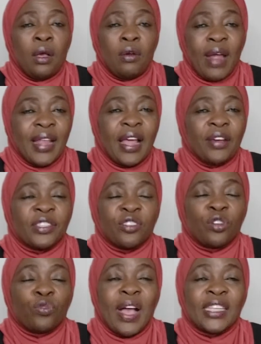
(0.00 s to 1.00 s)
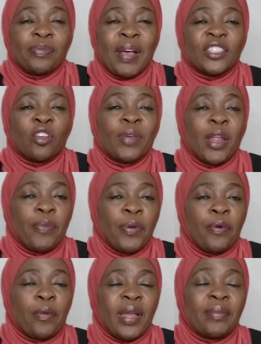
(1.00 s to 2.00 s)
right now, it's not watched by so many
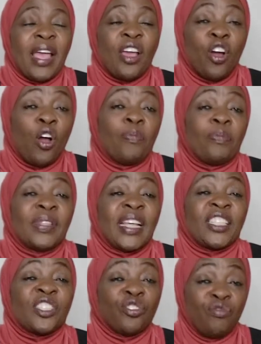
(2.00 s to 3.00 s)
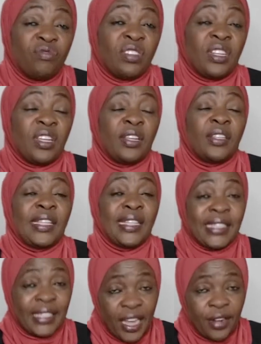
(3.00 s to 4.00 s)
people, but my hope that soon
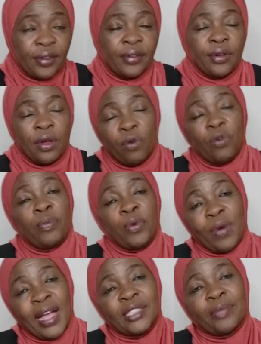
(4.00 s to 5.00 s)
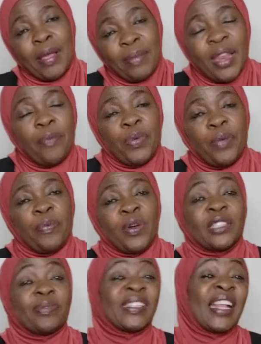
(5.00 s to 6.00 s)
this channel will be watched by many people,
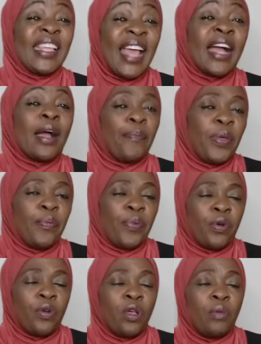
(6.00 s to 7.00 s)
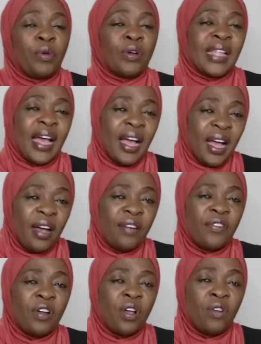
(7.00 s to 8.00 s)
especially younger people, because I have
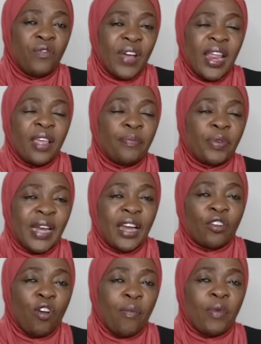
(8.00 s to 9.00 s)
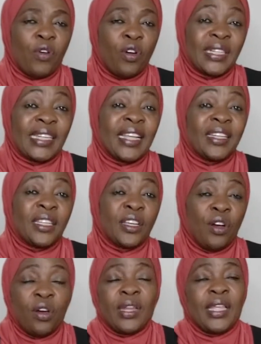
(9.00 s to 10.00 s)
very important content
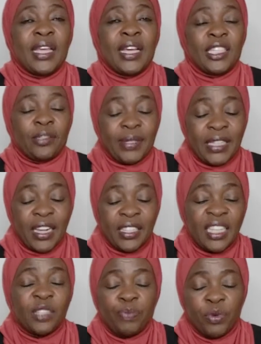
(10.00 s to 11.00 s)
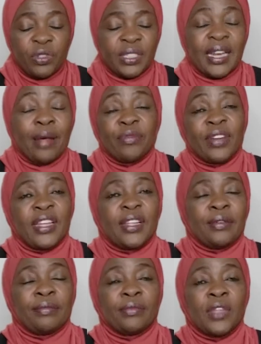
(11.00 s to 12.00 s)
on here, especially these books that I'm
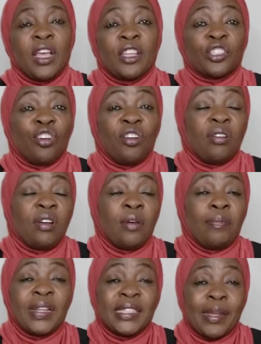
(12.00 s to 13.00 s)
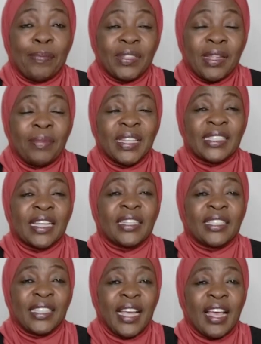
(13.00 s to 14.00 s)
reading. So please support the
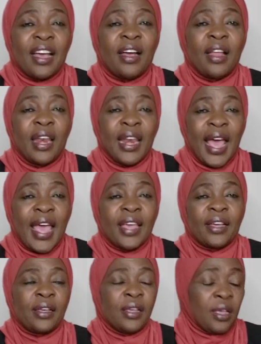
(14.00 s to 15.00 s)
message, share, like,